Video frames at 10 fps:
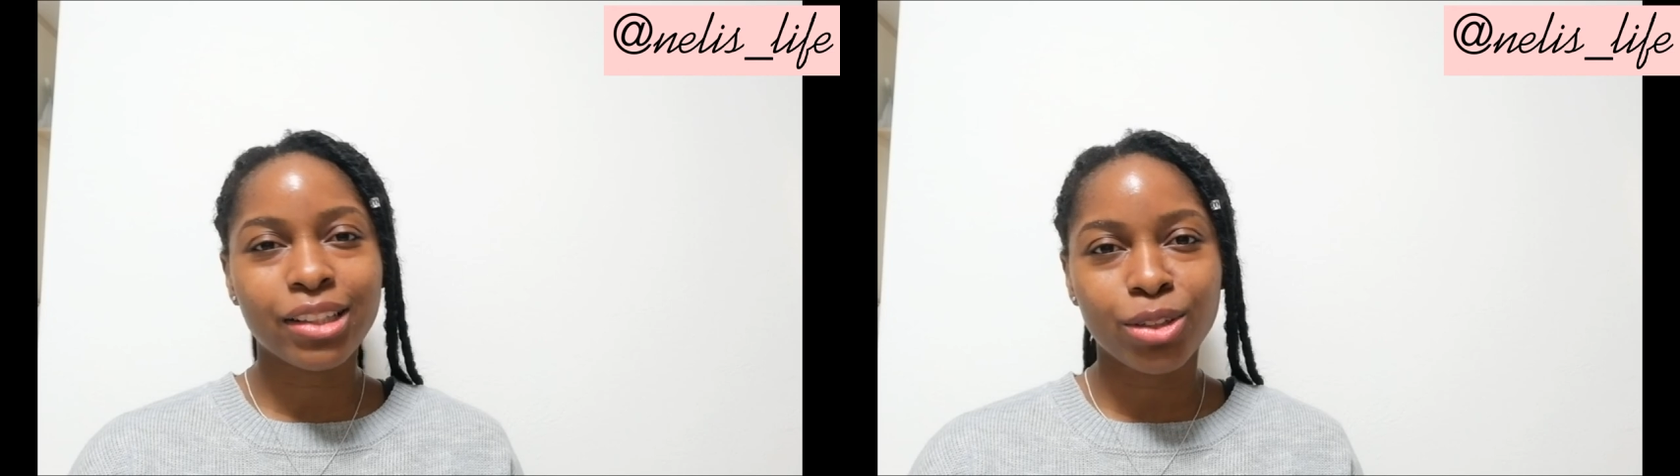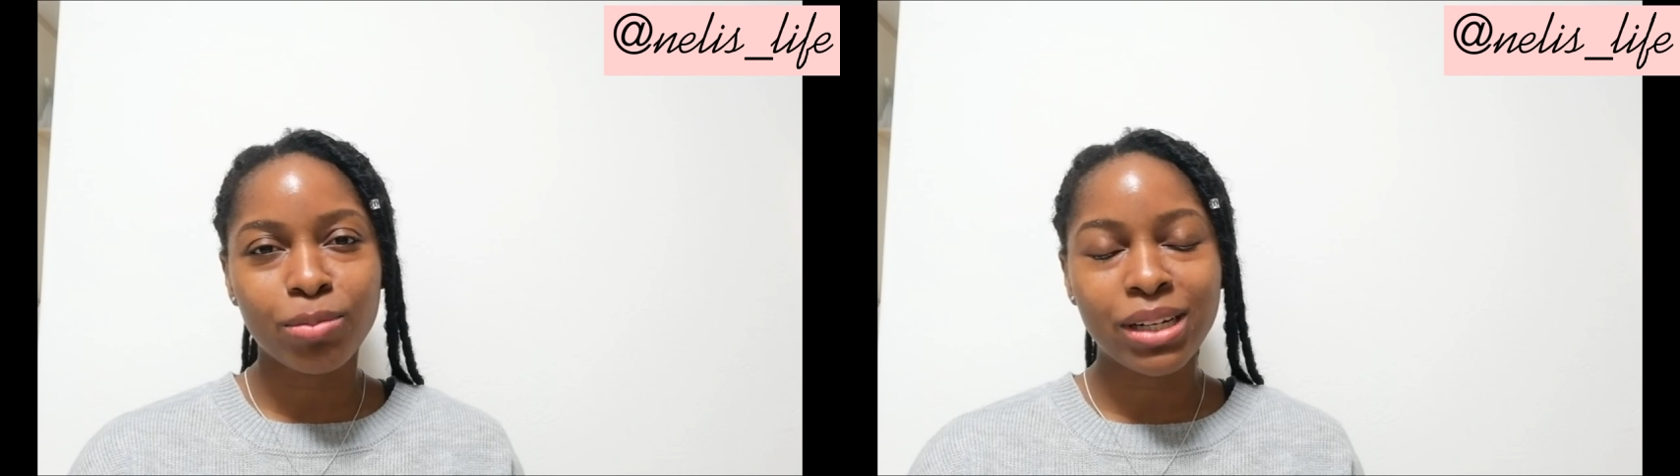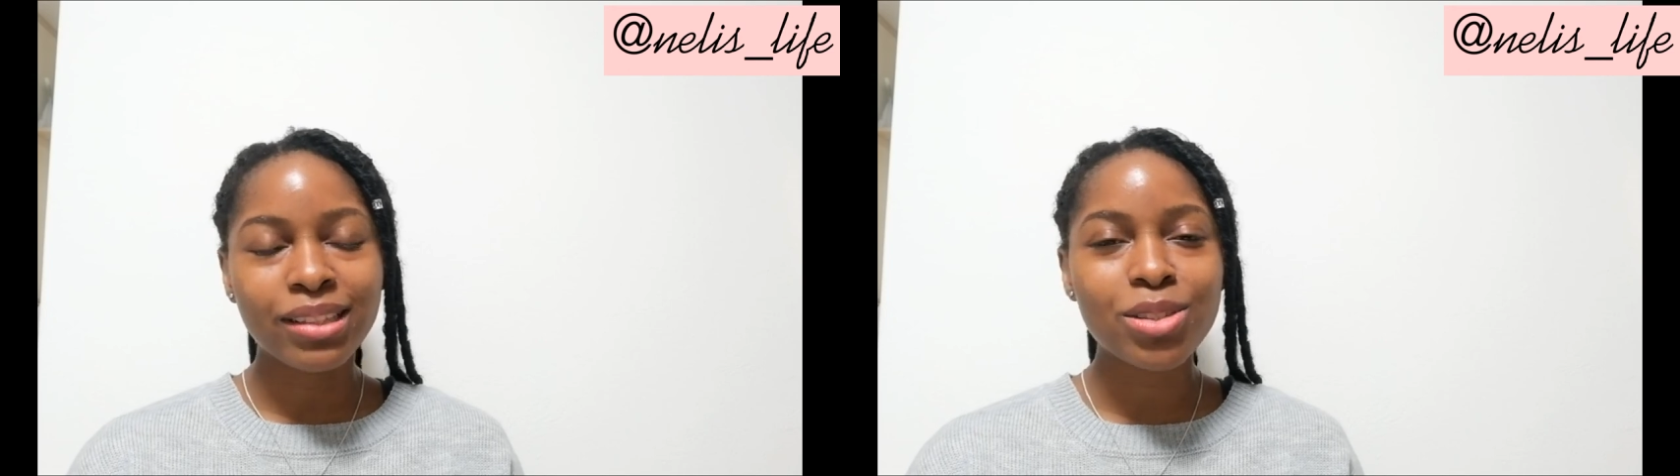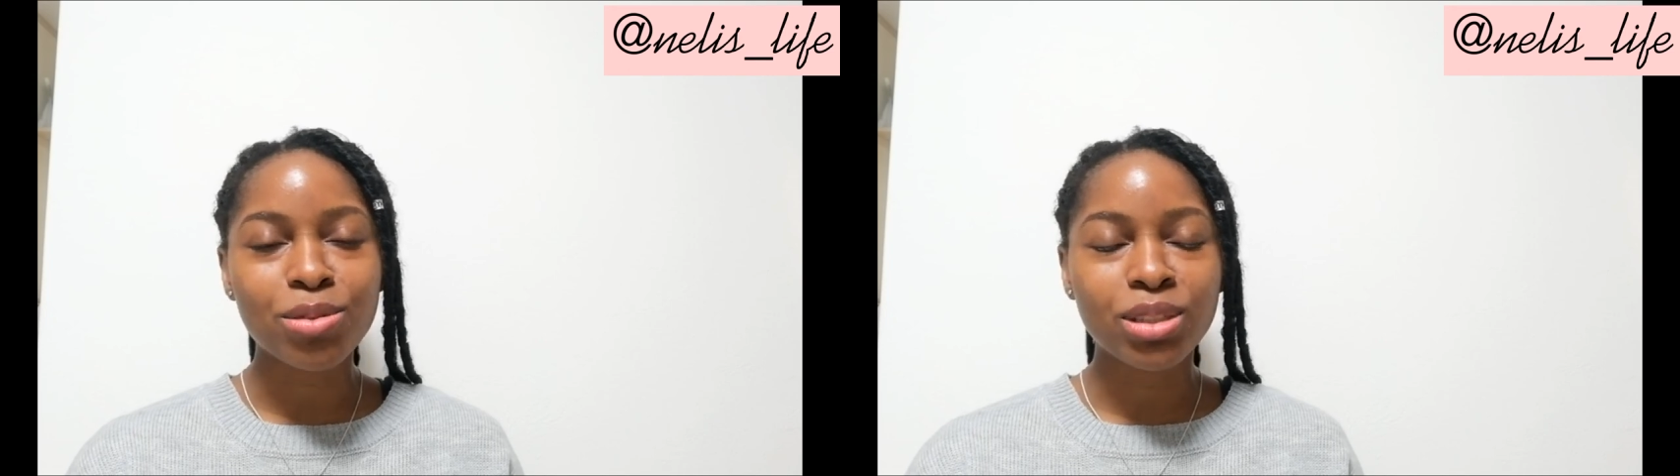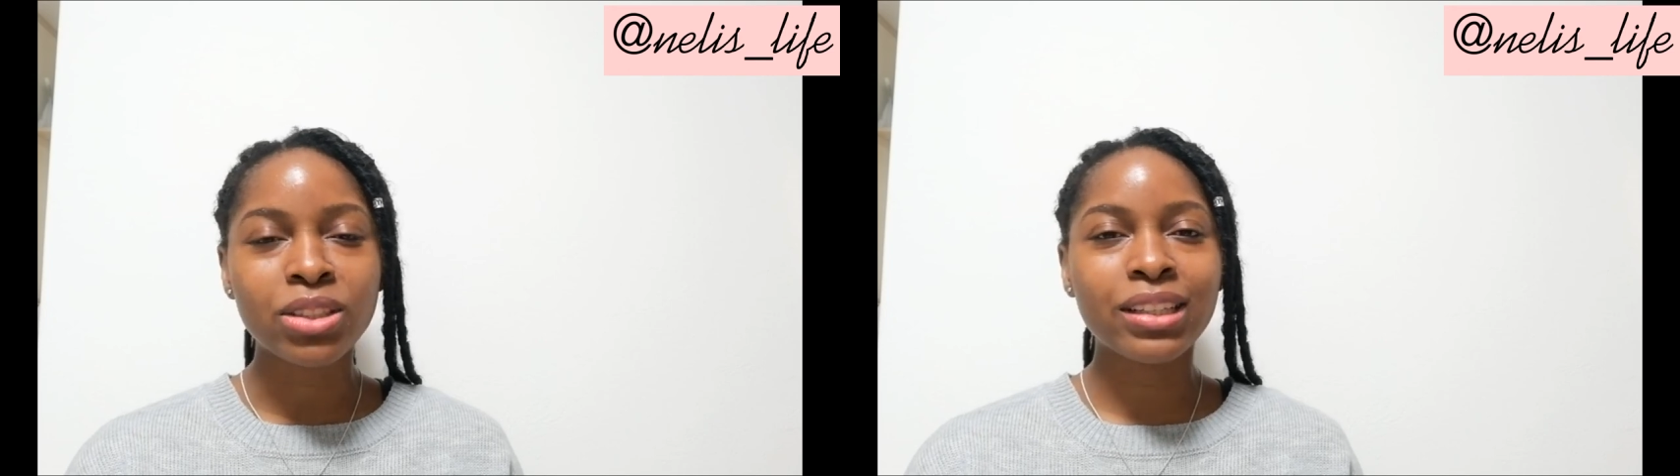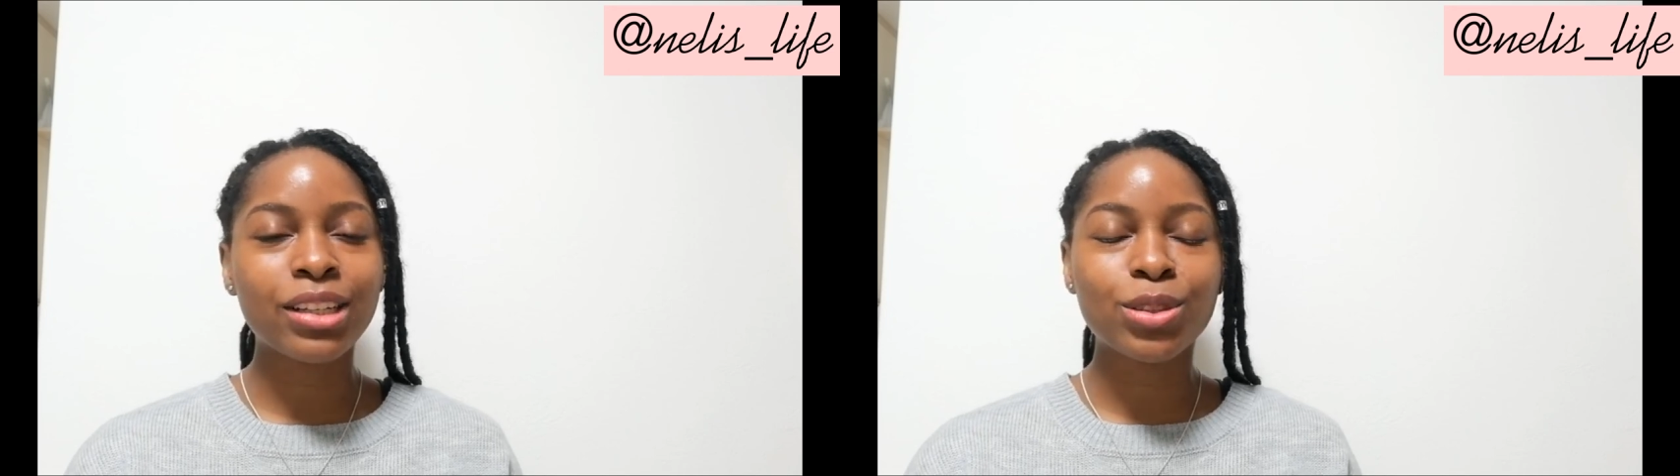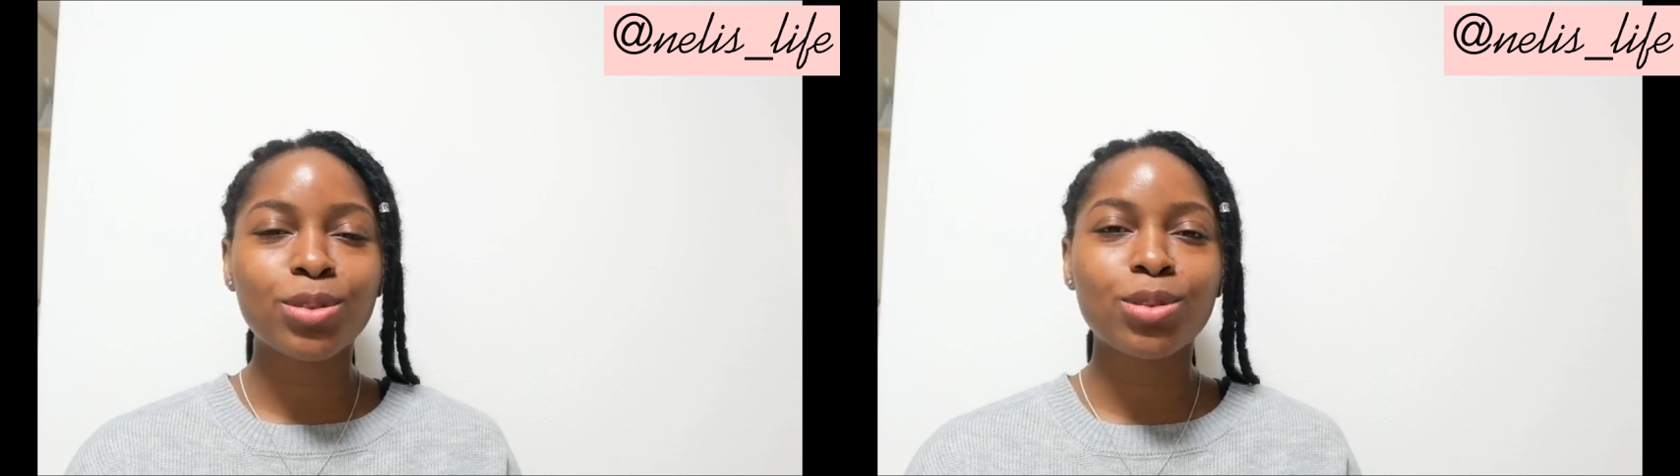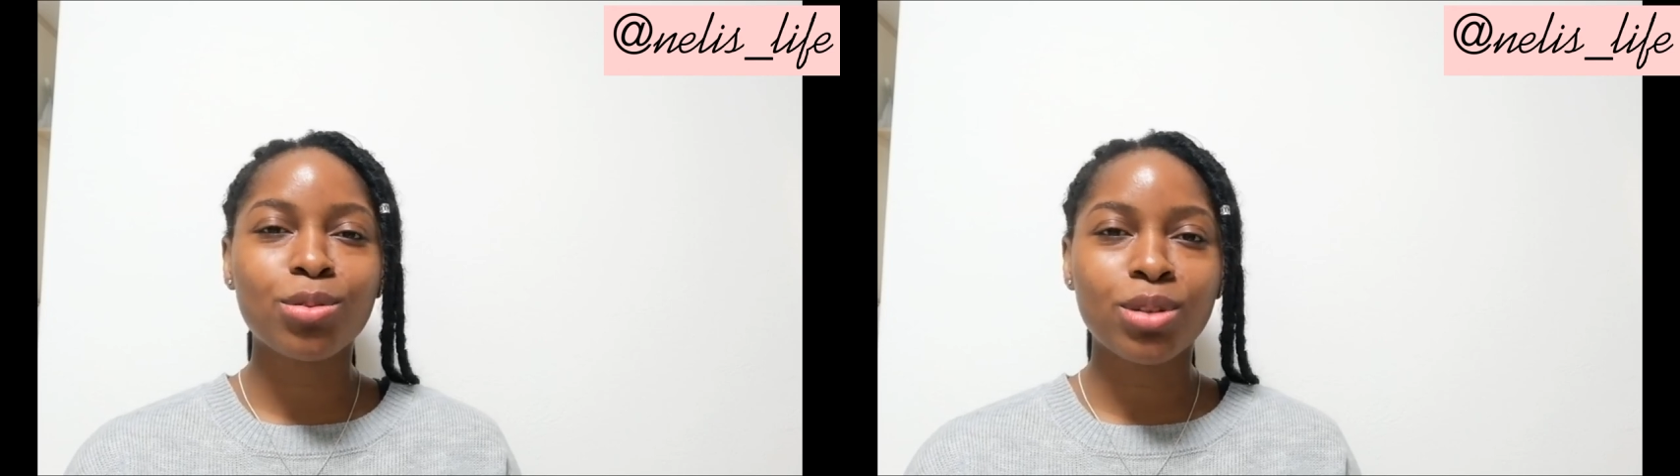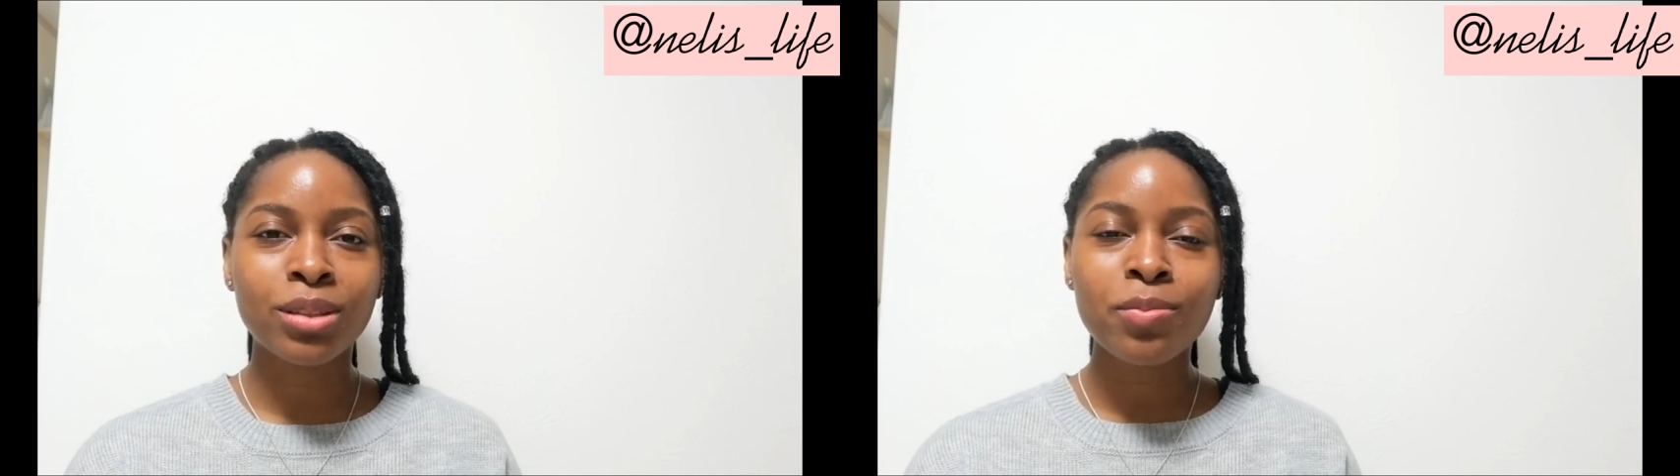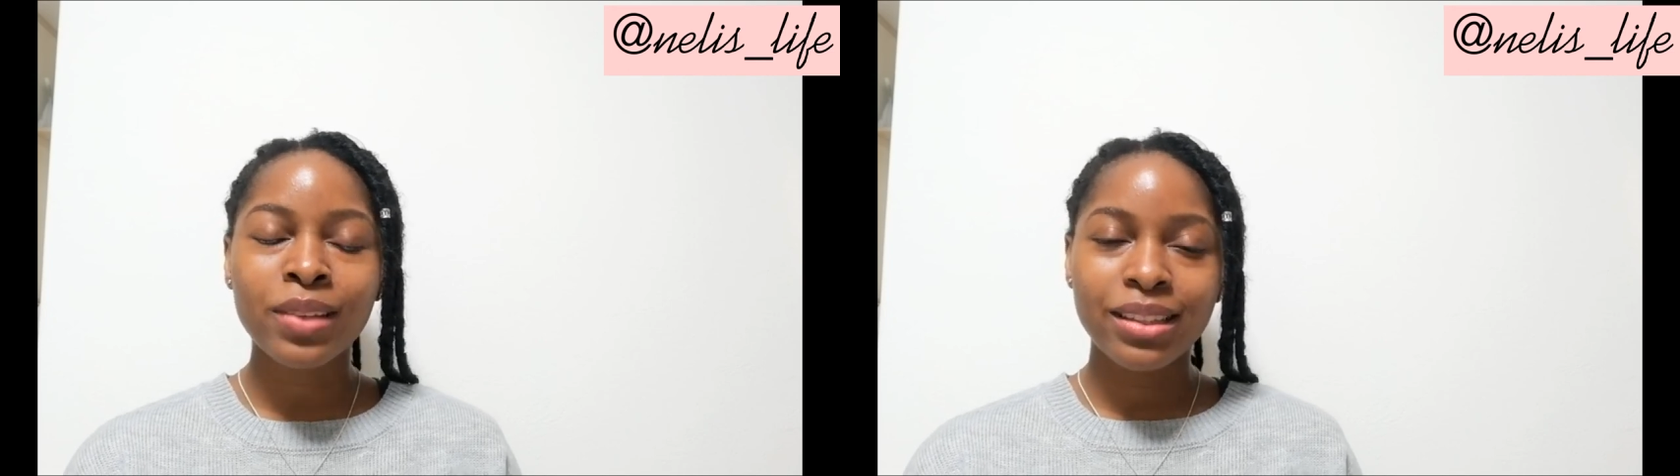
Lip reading: and you're planning to return and you don't know what